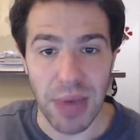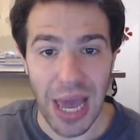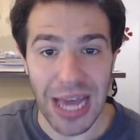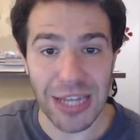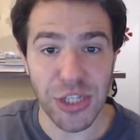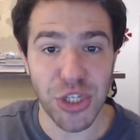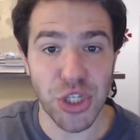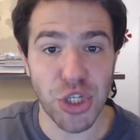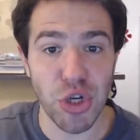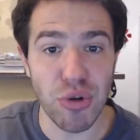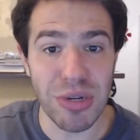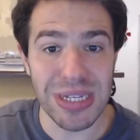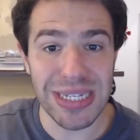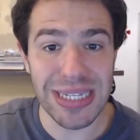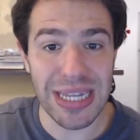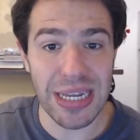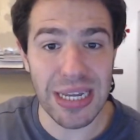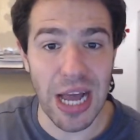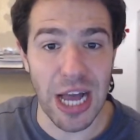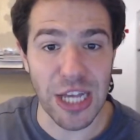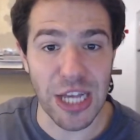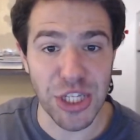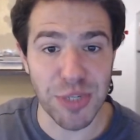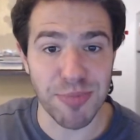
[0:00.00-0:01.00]
As soon as the
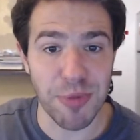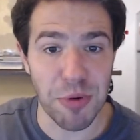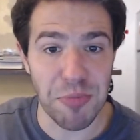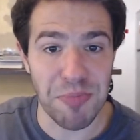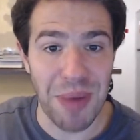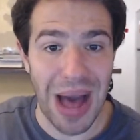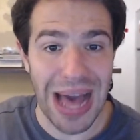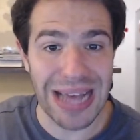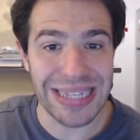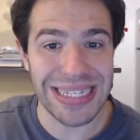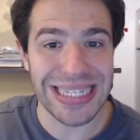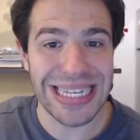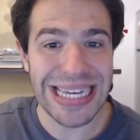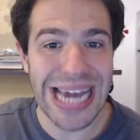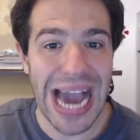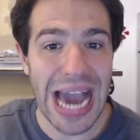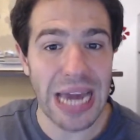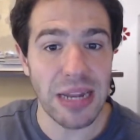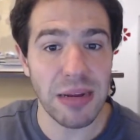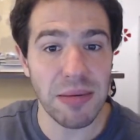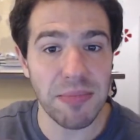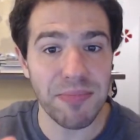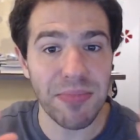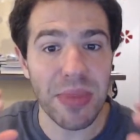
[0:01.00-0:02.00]
customer buys the
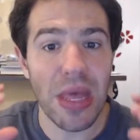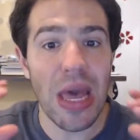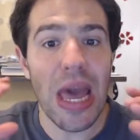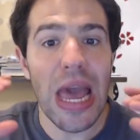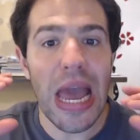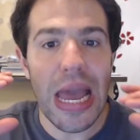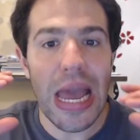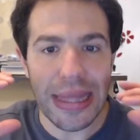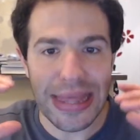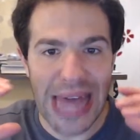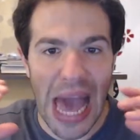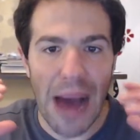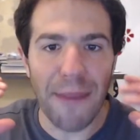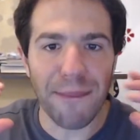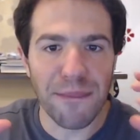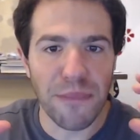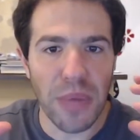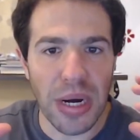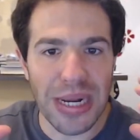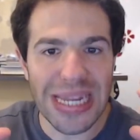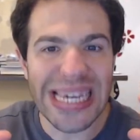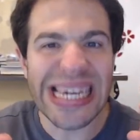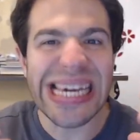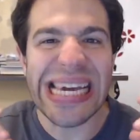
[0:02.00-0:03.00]
item, that
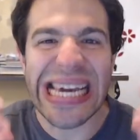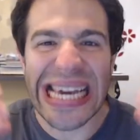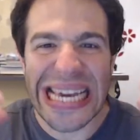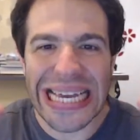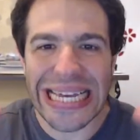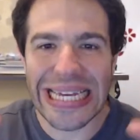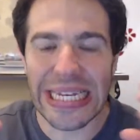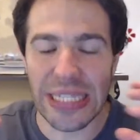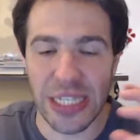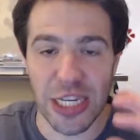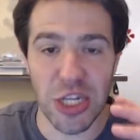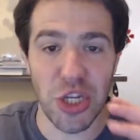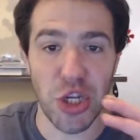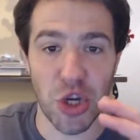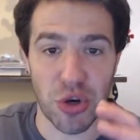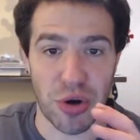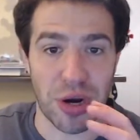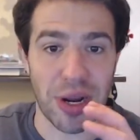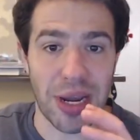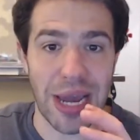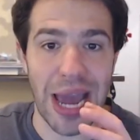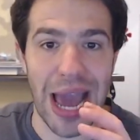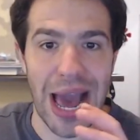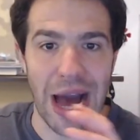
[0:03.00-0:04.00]
money is in your
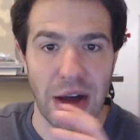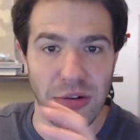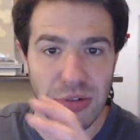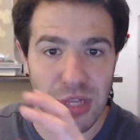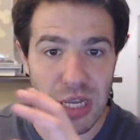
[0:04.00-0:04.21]
account.